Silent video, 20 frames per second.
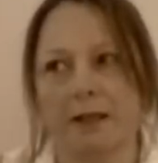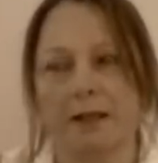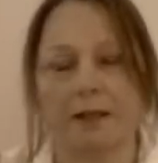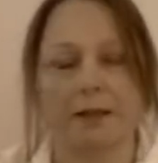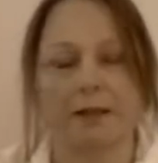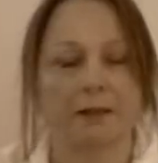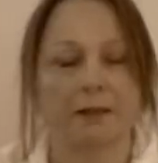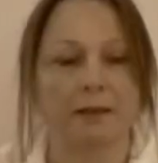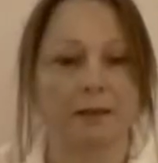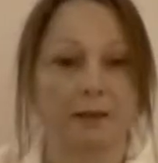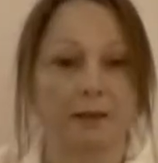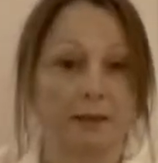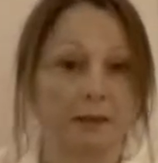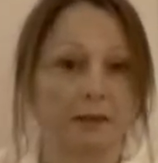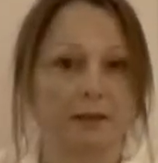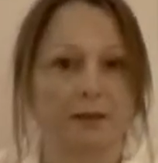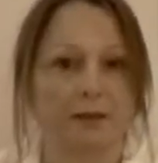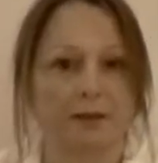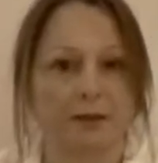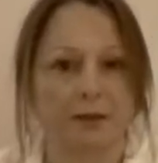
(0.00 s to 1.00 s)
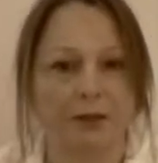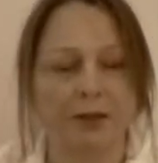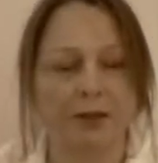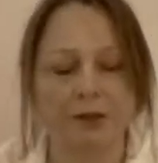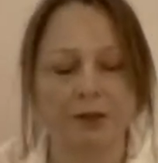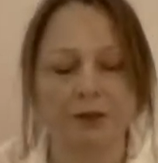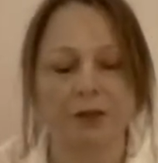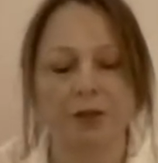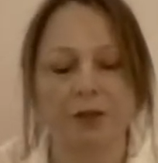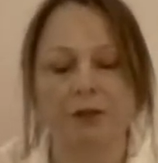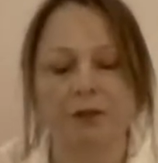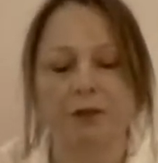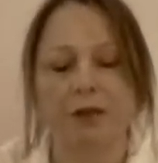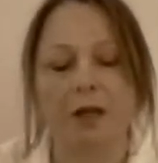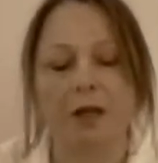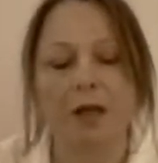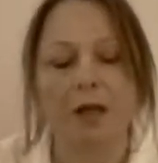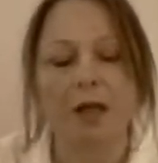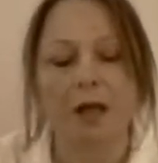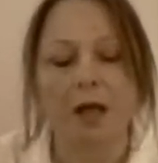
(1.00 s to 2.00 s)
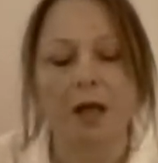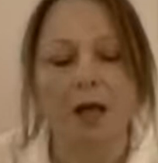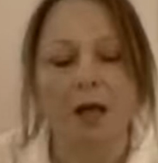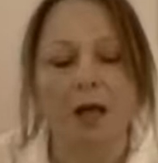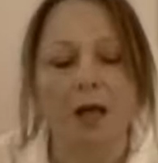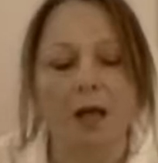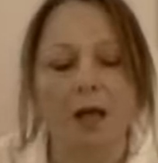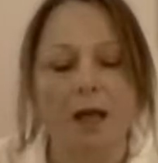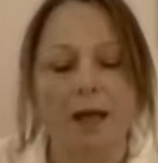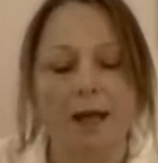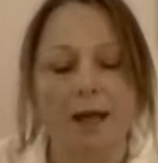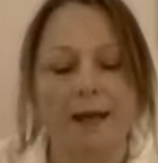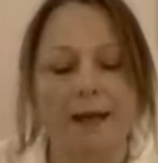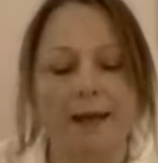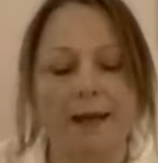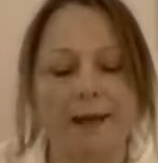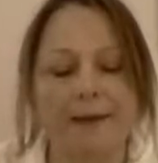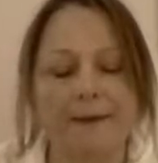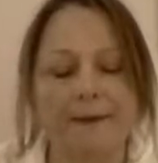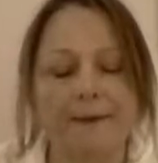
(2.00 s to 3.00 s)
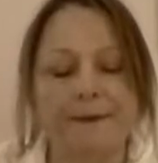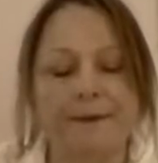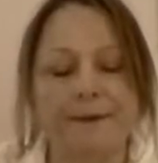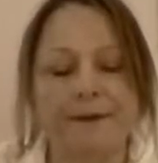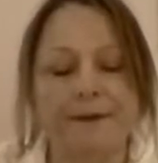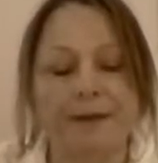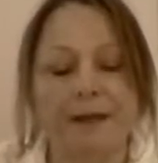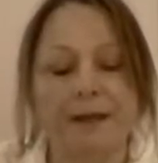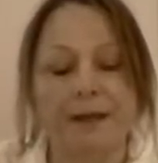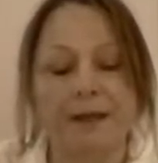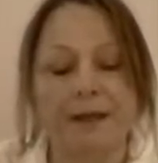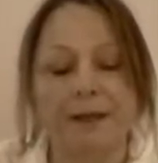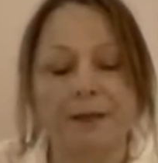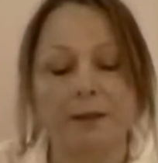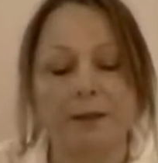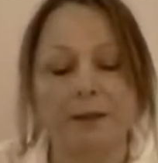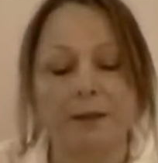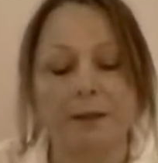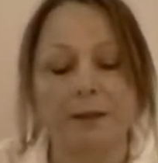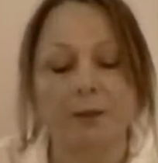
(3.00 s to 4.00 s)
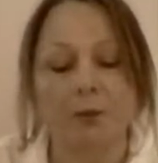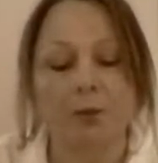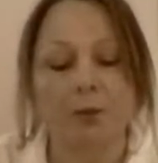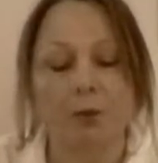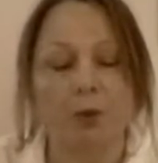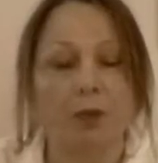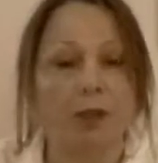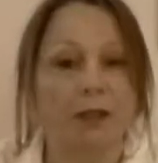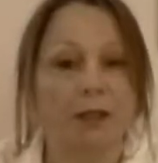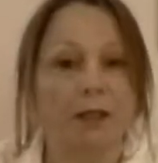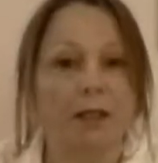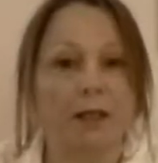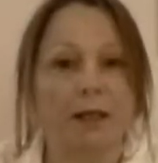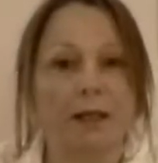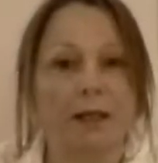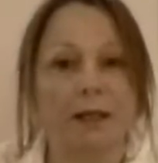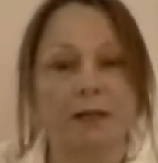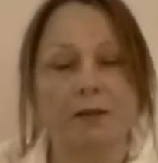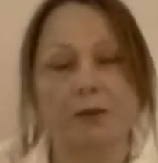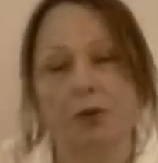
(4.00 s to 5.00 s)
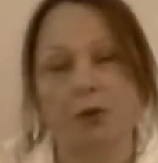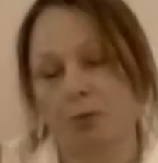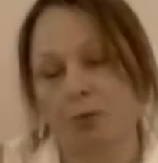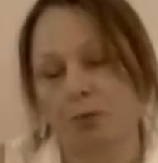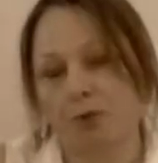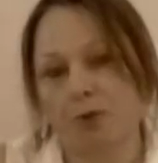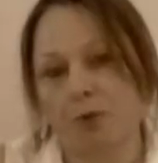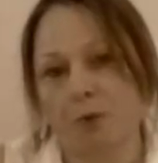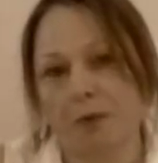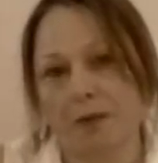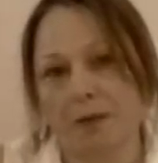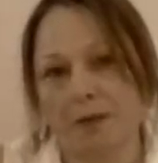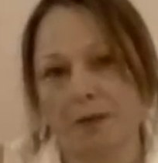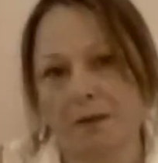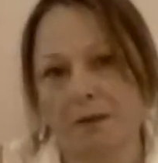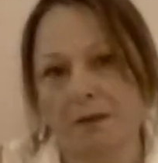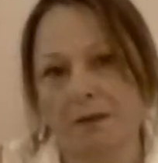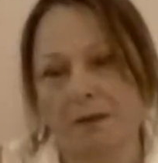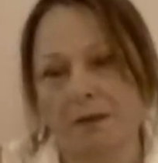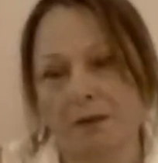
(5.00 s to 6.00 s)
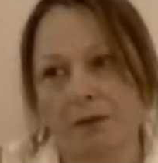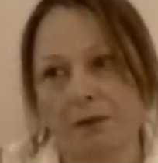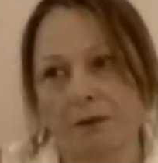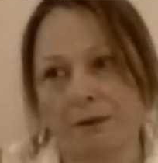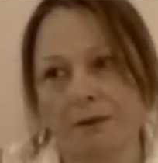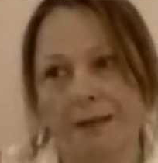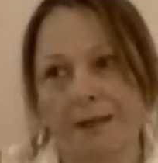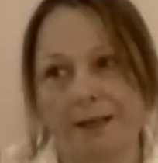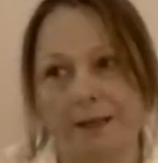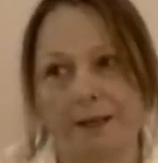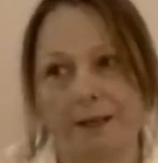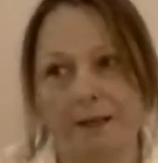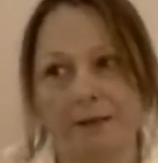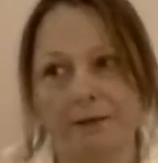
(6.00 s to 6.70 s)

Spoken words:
and connecting into your heart chakra. They work as go-betweens, so their